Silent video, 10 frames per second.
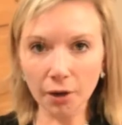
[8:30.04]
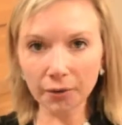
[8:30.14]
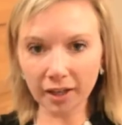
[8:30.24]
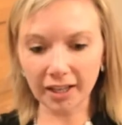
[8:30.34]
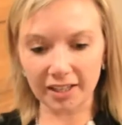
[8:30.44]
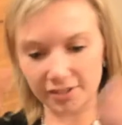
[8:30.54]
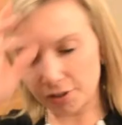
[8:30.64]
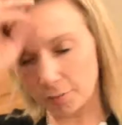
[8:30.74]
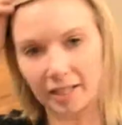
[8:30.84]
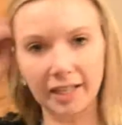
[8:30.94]
Okay,
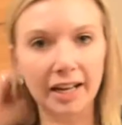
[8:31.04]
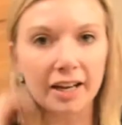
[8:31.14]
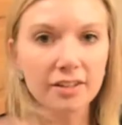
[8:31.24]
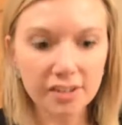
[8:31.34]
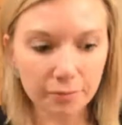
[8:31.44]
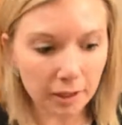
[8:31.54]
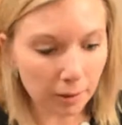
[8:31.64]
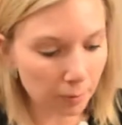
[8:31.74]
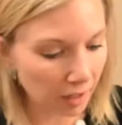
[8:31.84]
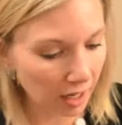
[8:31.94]
so my nails have been
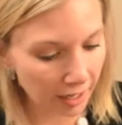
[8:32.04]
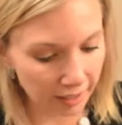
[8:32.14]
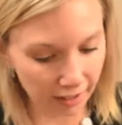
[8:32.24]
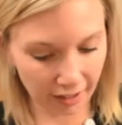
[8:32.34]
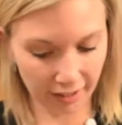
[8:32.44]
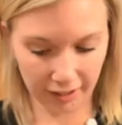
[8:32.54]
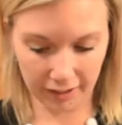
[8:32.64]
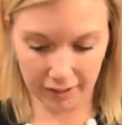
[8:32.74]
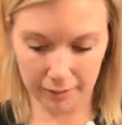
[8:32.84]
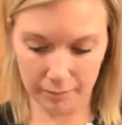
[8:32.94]
applied. I
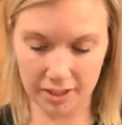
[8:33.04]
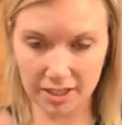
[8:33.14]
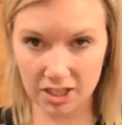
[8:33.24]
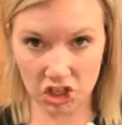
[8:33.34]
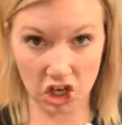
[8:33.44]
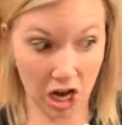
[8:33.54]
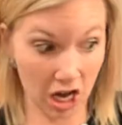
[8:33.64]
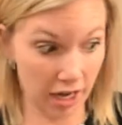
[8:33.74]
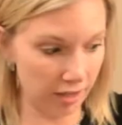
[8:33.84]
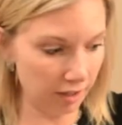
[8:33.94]
am
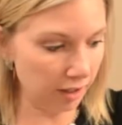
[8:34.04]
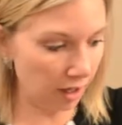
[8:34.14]
done.